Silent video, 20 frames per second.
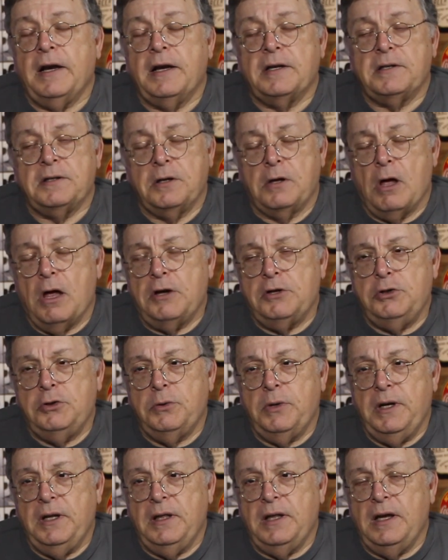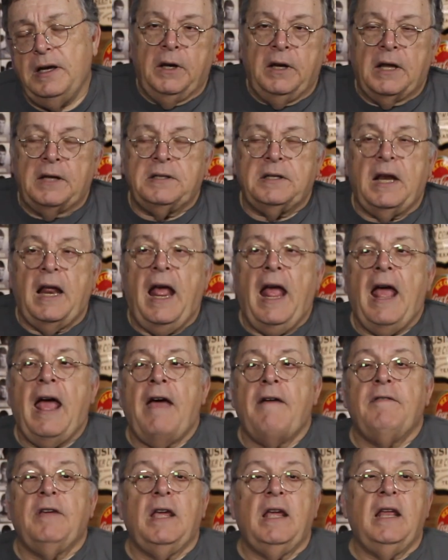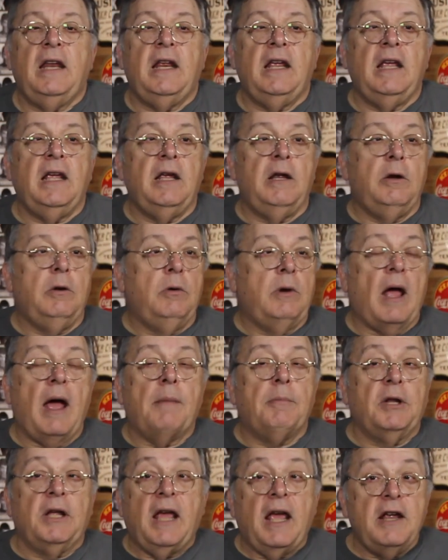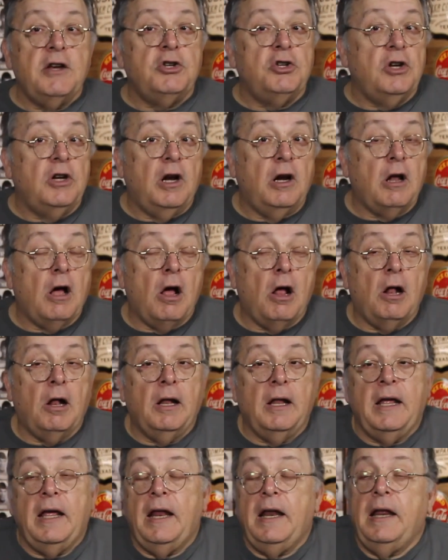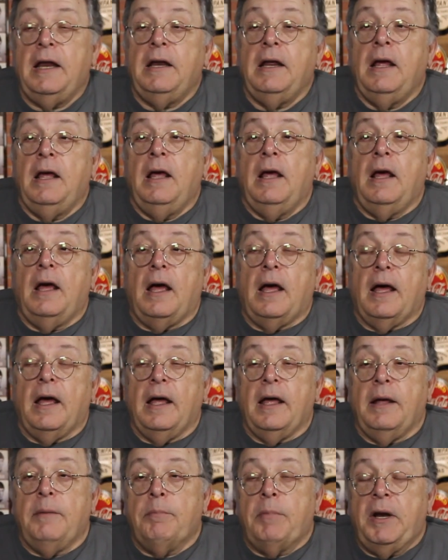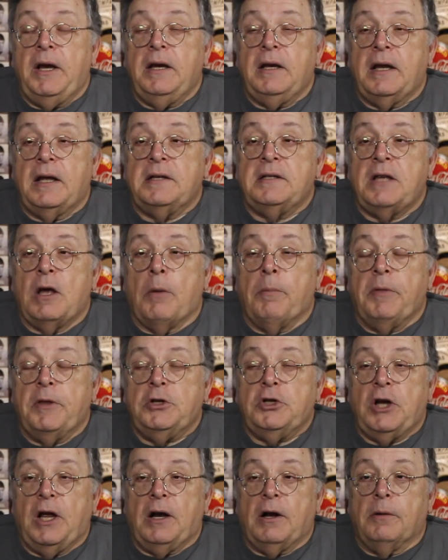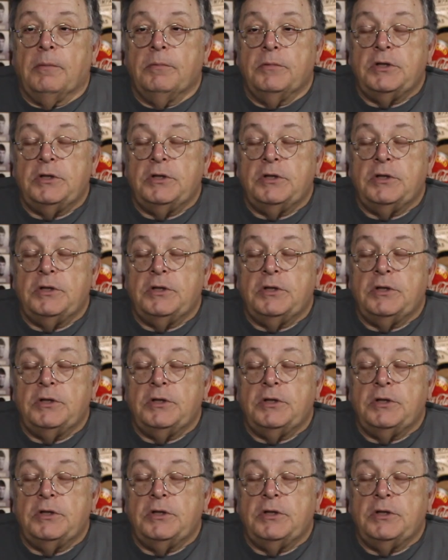It doesn't cost you anything. It doesn't have any obligation at all in it, but it does help the channel.